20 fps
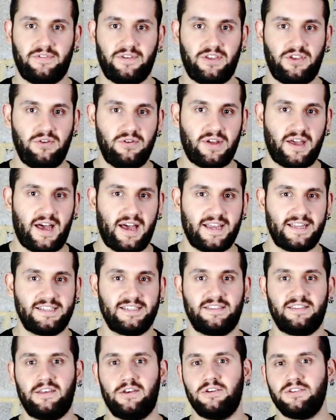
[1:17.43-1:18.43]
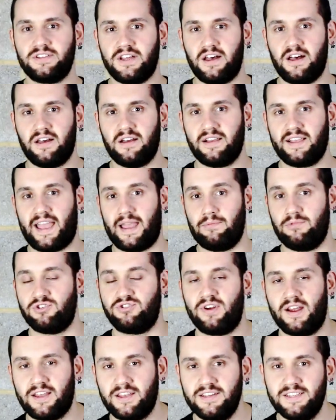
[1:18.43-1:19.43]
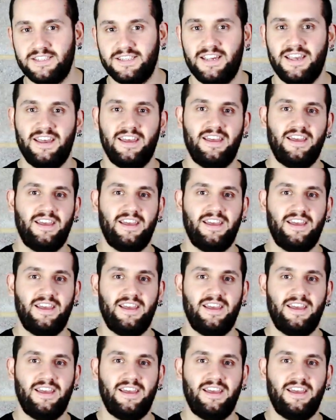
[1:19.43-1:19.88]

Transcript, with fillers: for you guys. Those are camera trackers